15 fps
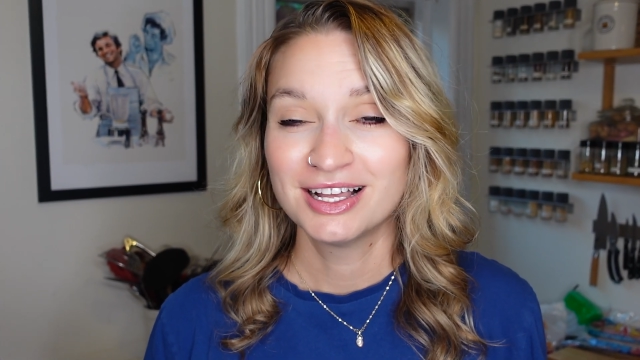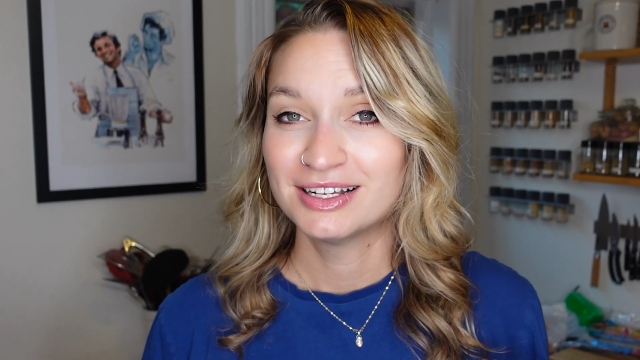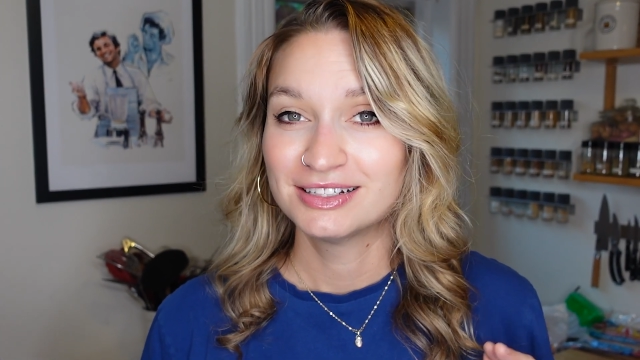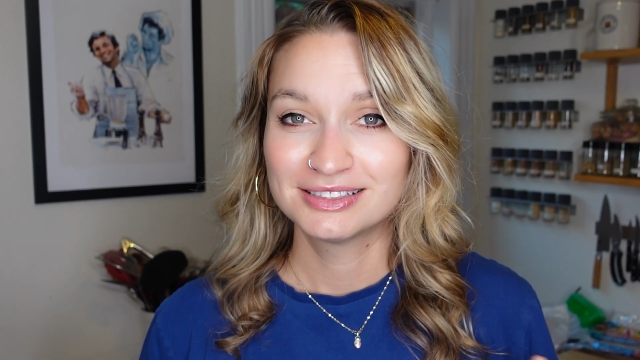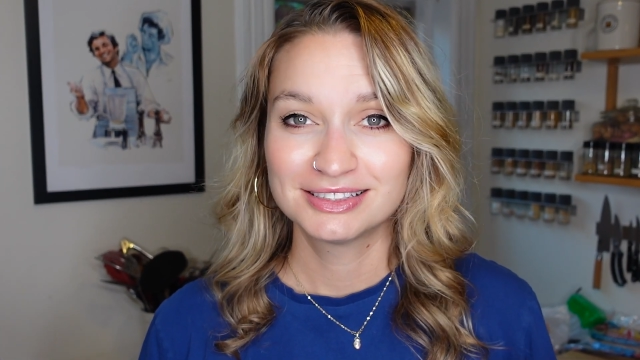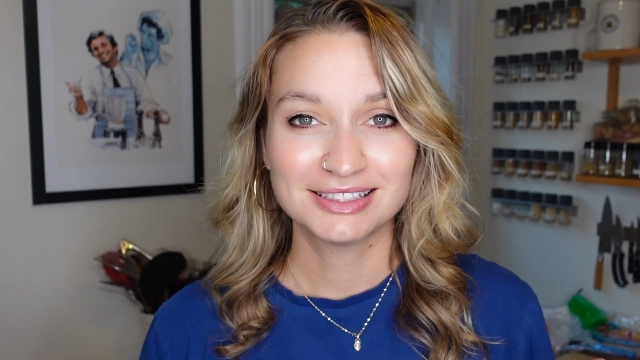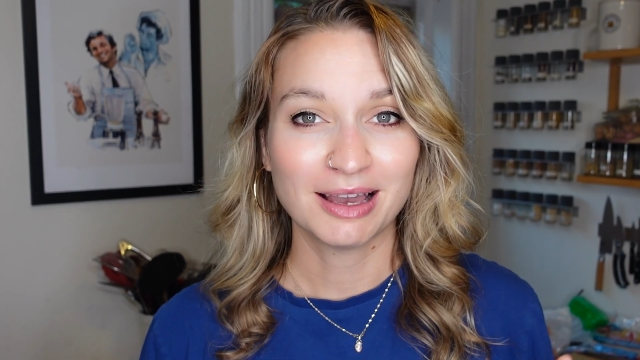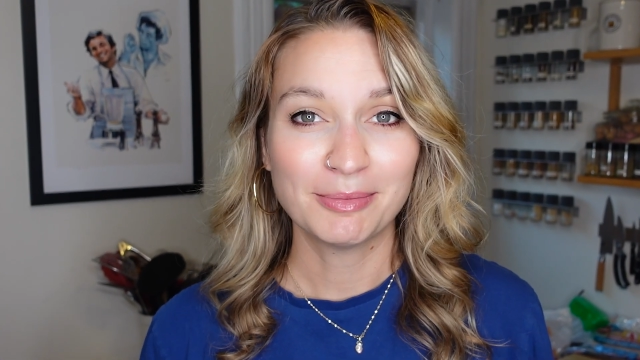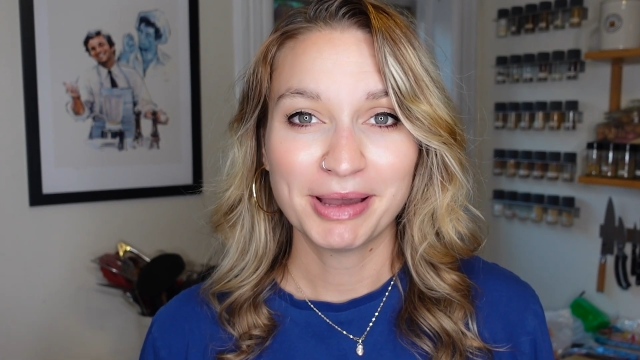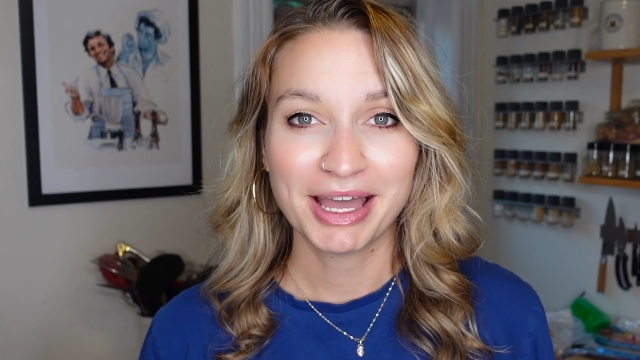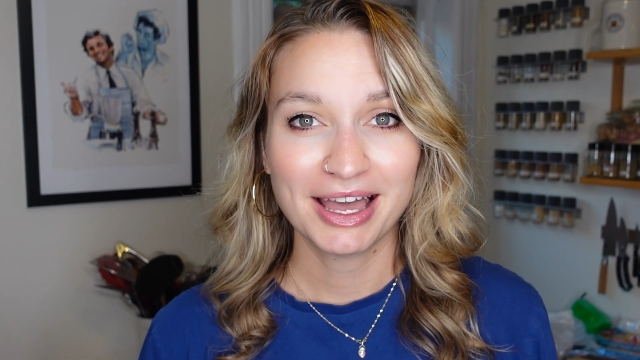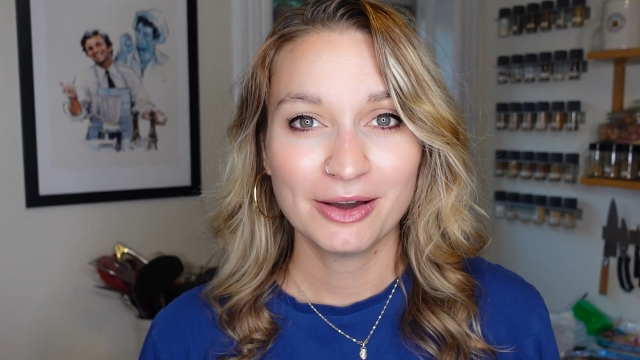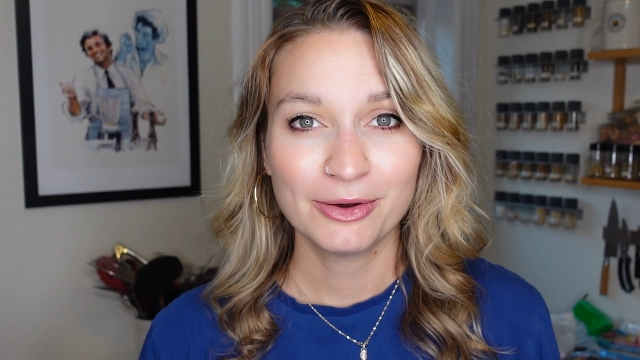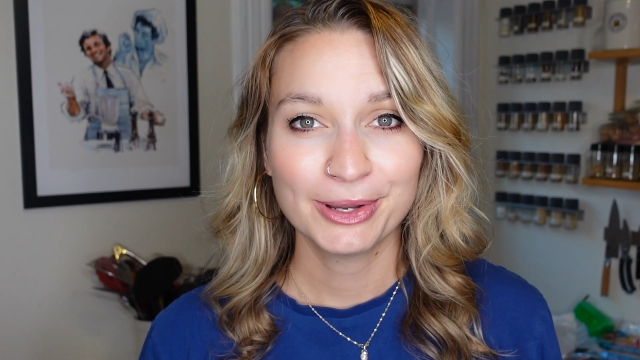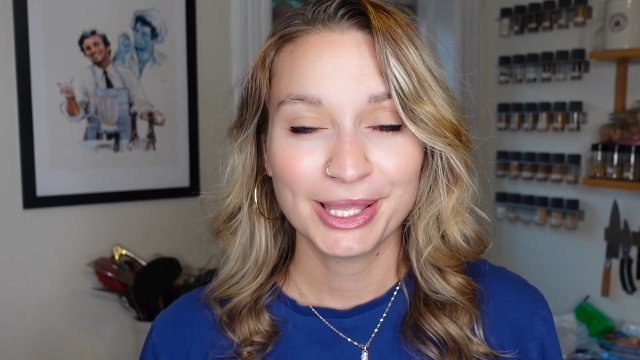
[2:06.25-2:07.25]

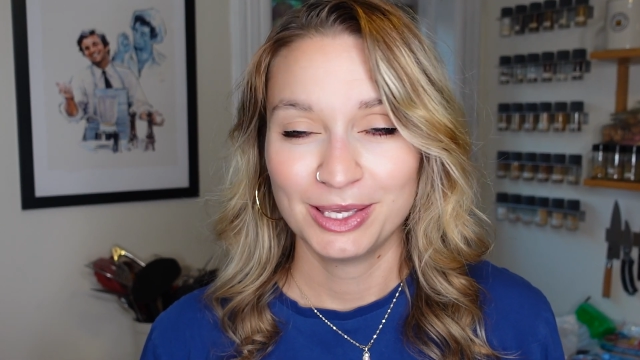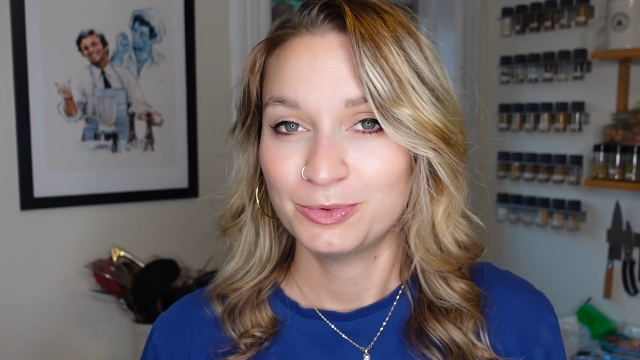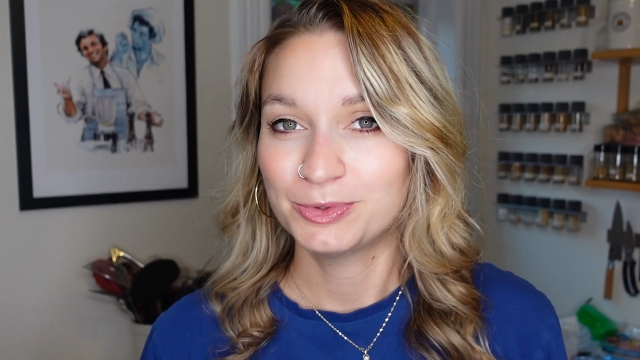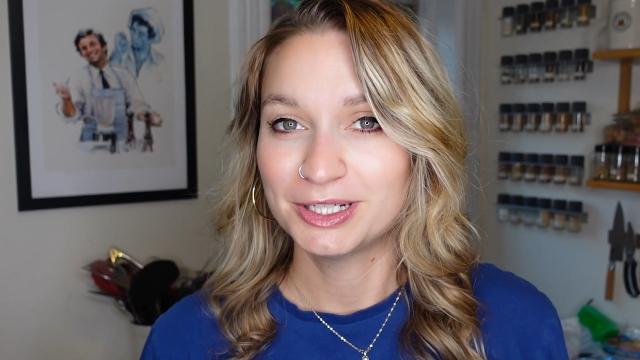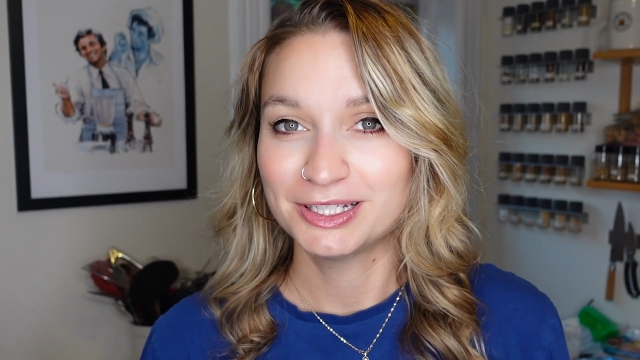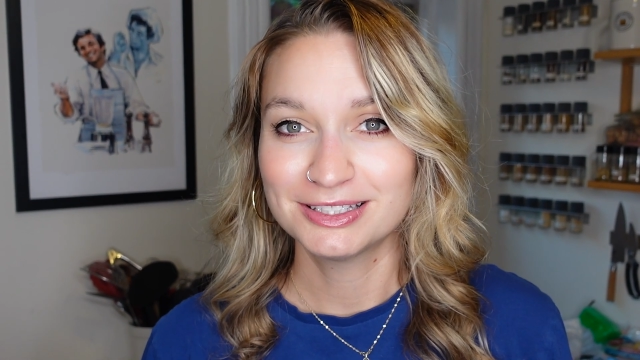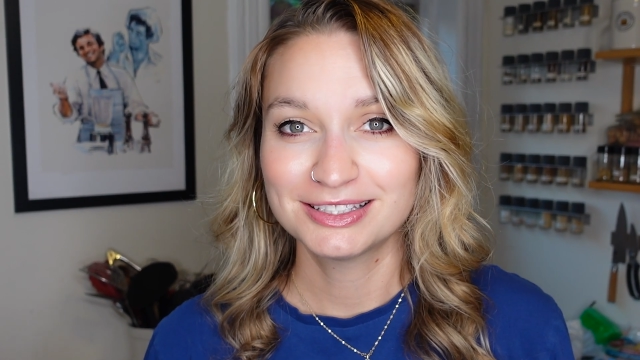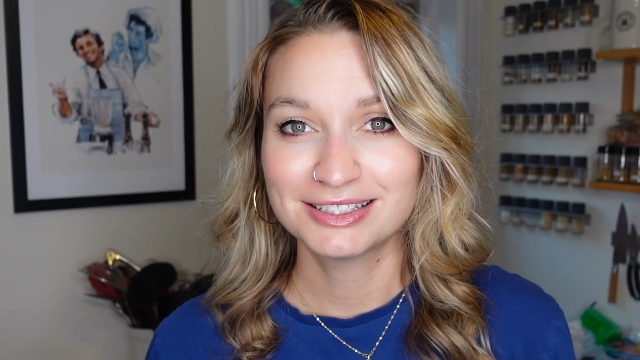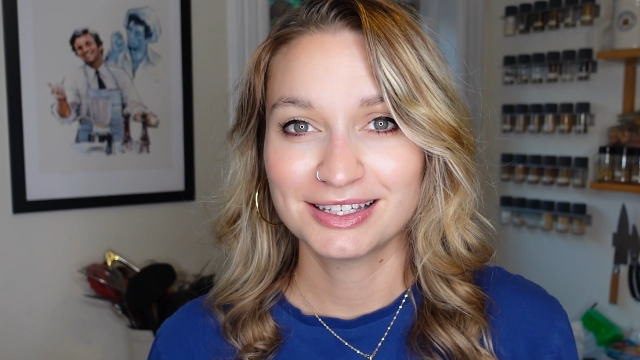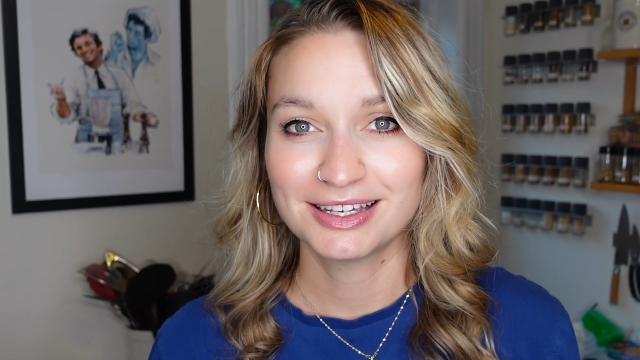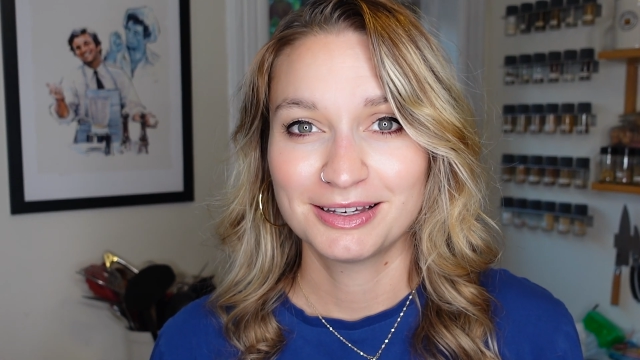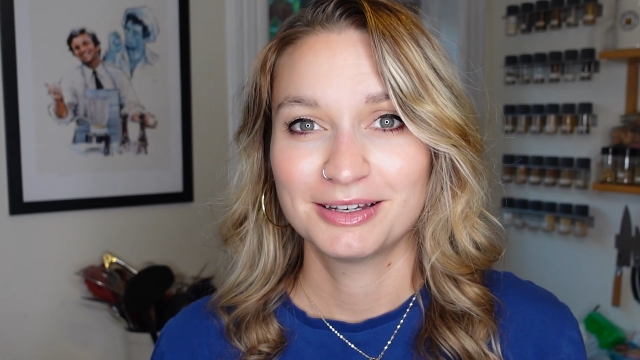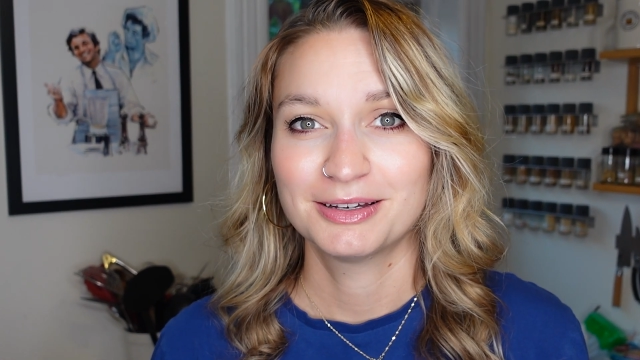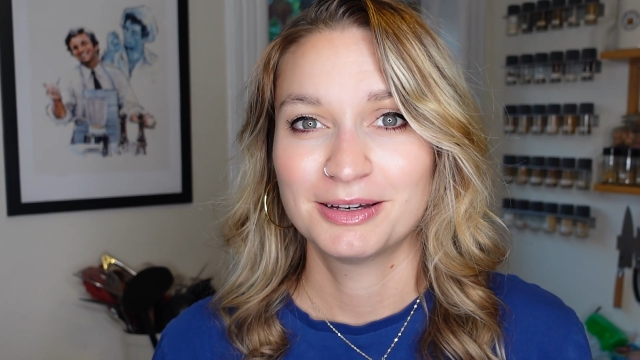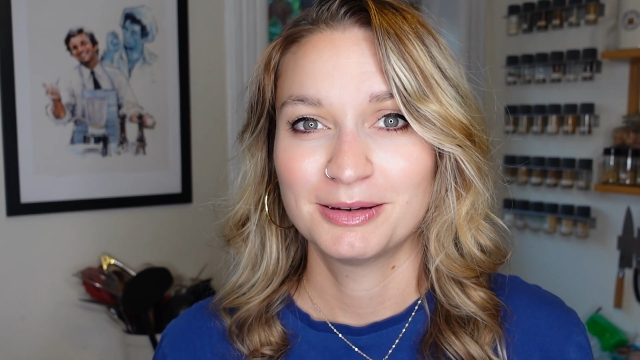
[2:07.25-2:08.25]
Somehow it was
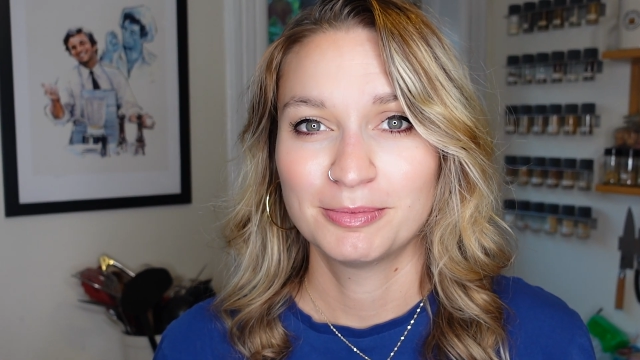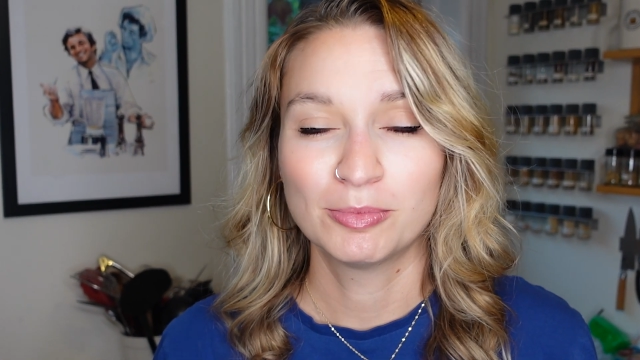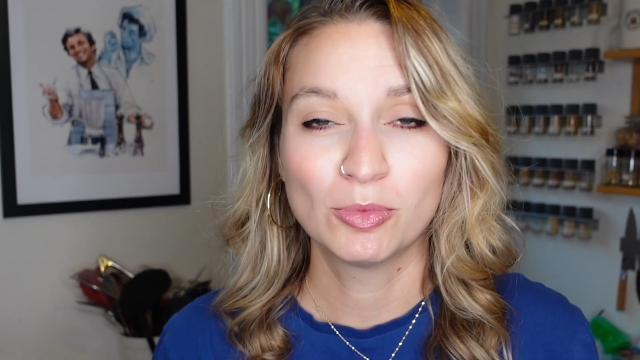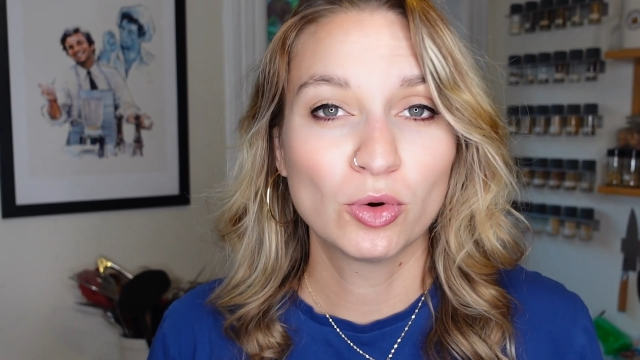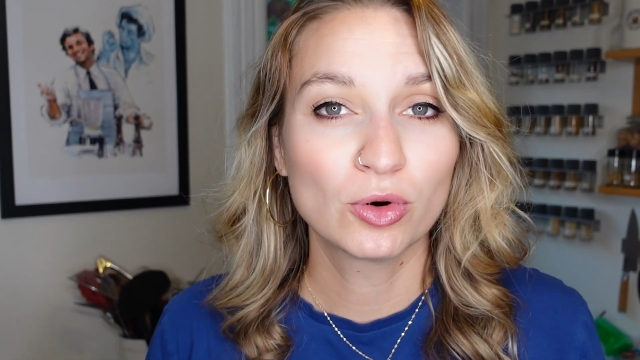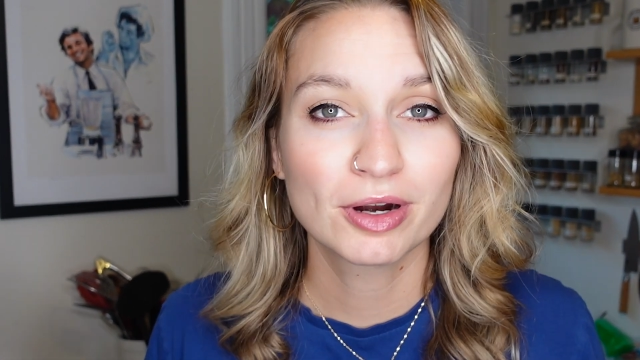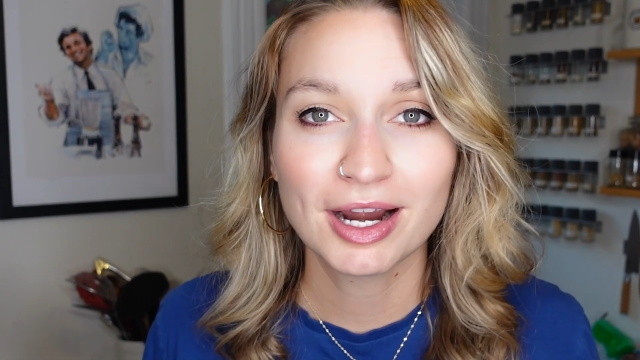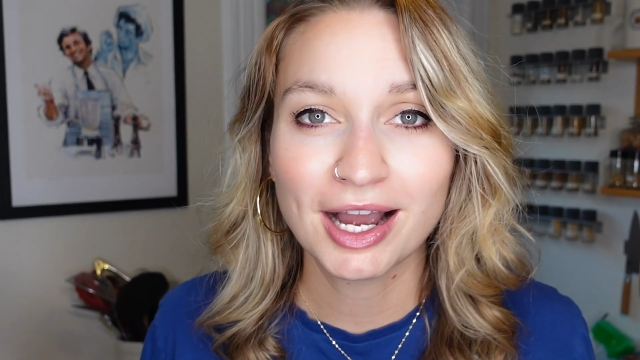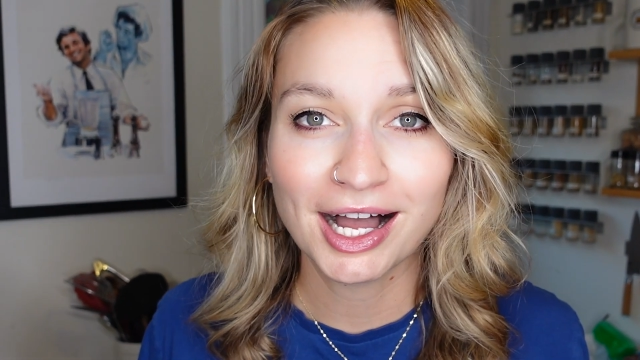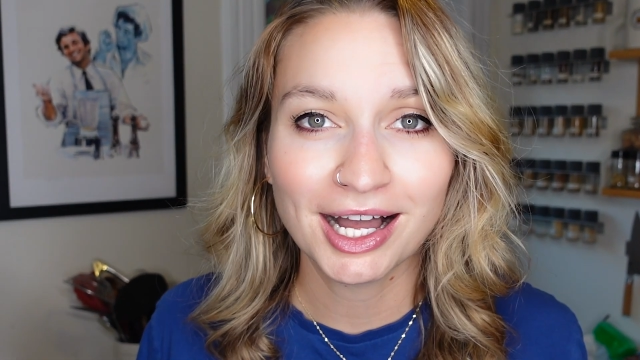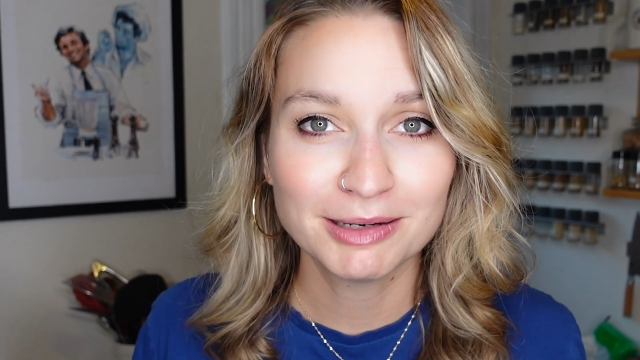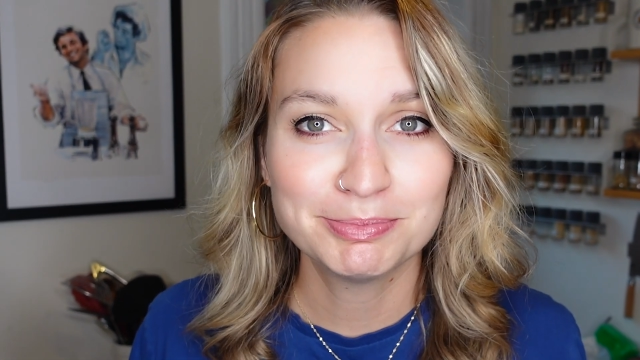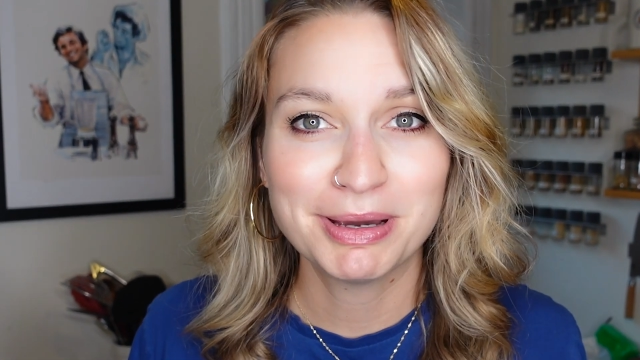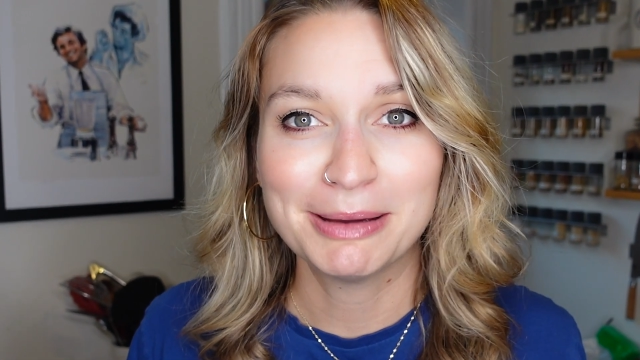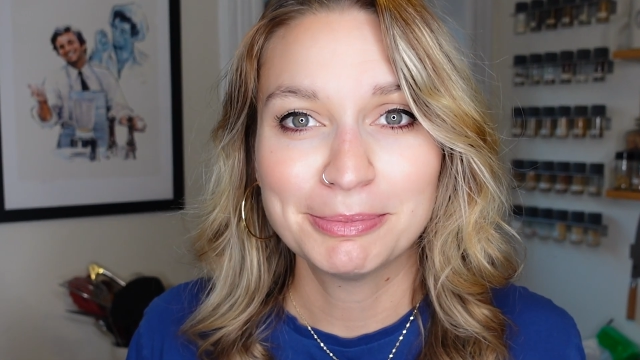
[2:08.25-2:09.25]
more
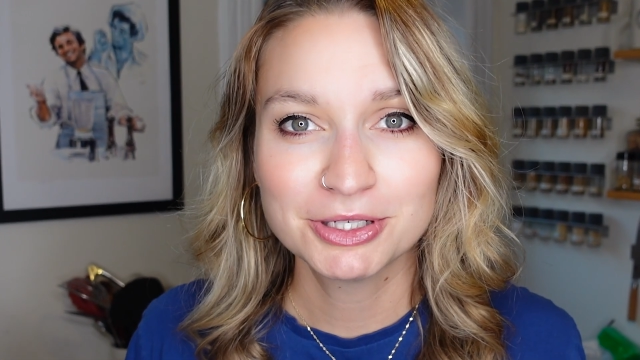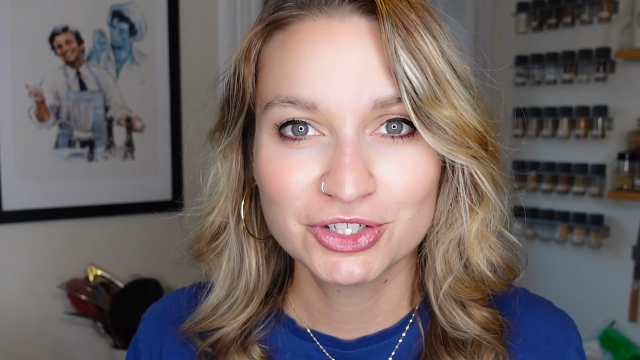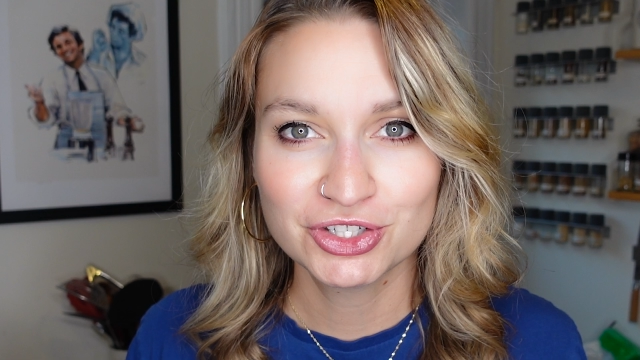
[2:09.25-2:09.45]
hot pepper